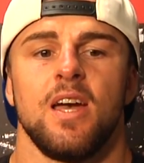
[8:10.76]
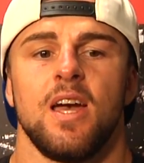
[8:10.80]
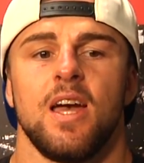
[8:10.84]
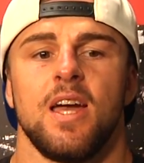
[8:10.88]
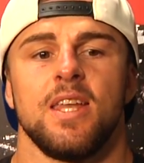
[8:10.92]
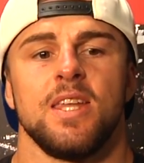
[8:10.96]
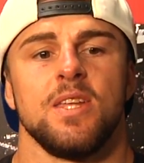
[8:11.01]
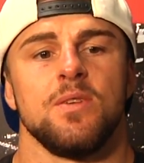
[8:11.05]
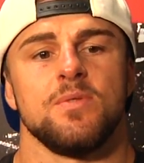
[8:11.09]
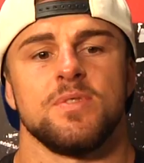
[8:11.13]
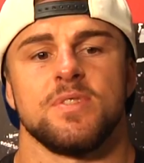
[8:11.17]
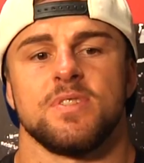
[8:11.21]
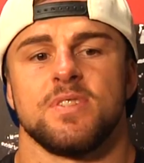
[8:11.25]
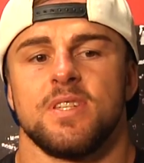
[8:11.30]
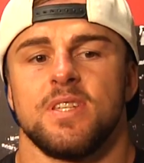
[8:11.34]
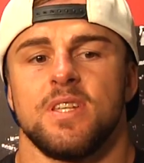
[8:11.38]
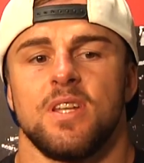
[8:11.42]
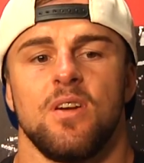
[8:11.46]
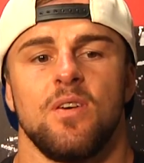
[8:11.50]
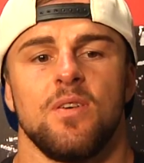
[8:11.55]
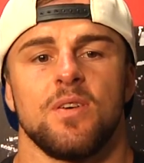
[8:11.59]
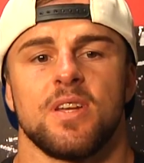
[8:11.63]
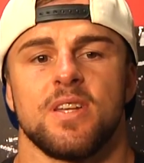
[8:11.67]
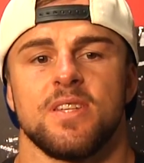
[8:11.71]
And he was,
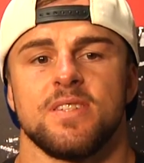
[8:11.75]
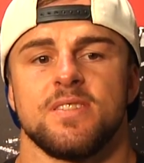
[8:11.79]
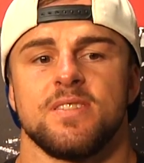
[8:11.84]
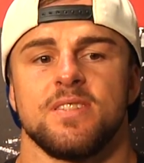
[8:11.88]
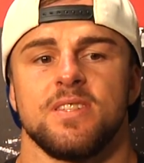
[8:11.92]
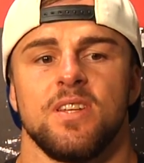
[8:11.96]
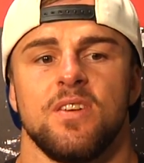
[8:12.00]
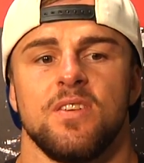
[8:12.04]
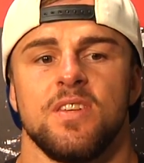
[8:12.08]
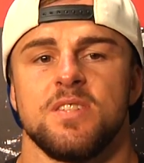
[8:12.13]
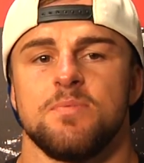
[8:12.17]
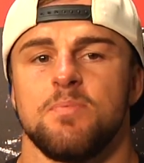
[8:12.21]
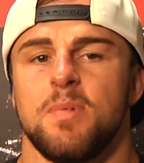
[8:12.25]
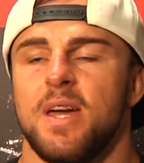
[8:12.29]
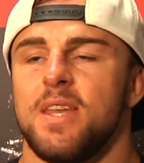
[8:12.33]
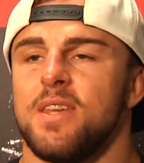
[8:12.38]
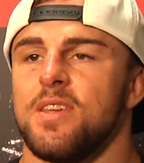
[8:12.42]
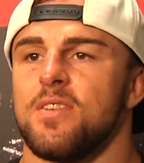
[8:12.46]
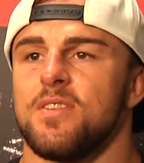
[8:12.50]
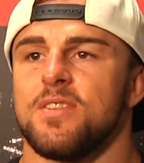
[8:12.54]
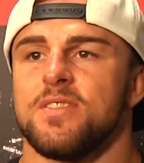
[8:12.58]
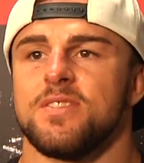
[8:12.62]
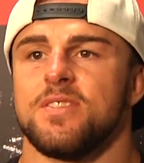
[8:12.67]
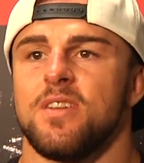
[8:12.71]
because, he's been
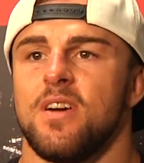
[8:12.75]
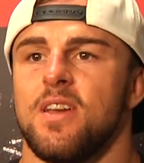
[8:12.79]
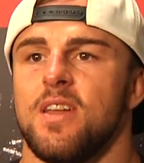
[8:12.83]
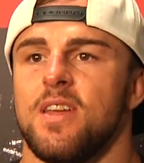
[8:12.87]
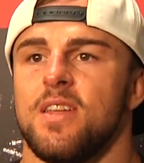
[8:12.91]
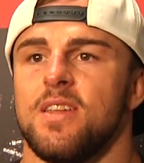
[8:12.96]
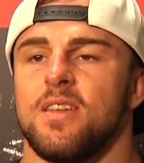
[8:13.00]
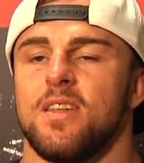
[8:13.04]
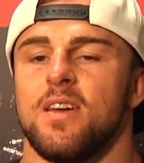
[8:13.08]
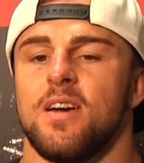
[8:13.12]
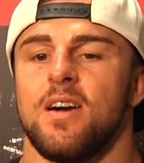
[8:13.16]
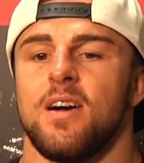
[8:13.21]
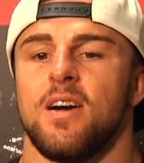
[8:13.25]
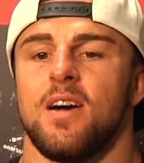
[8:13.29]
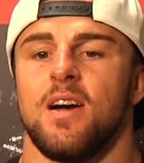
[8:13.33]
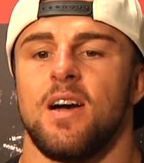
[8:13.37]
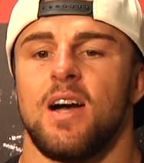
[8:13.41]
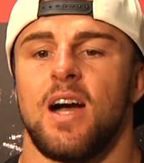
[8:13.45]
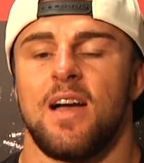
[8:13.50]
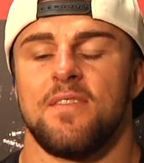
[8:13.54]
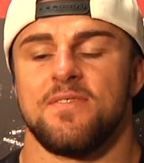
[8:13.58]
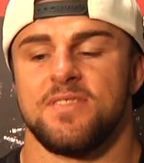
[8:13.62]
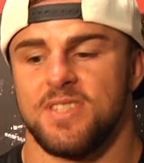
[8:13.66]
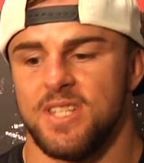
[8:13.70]
here, he's done it.
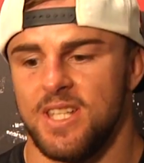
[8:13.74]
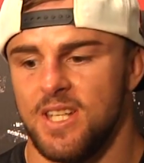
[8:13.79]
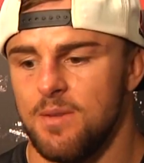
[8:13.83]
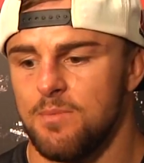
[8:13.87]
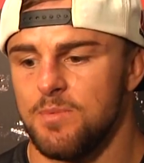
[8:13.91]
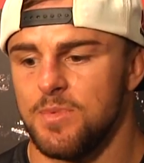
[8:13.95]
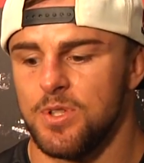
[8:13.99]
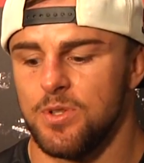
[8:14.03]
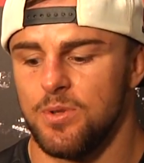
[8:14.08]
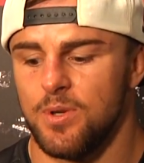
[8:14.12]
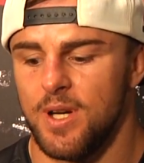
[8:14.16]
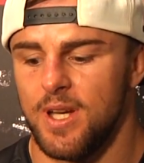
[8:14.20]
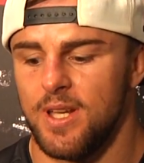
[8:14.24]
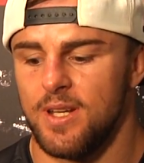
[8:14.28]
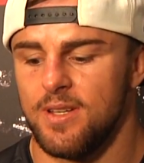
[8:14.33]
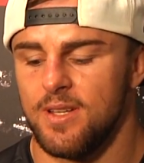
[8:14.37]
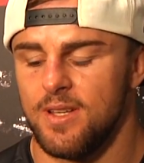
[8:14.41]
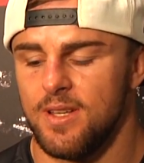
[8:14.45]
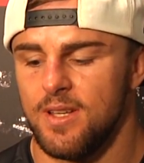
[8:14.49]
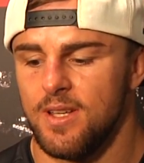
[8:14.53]
I've seen him do it.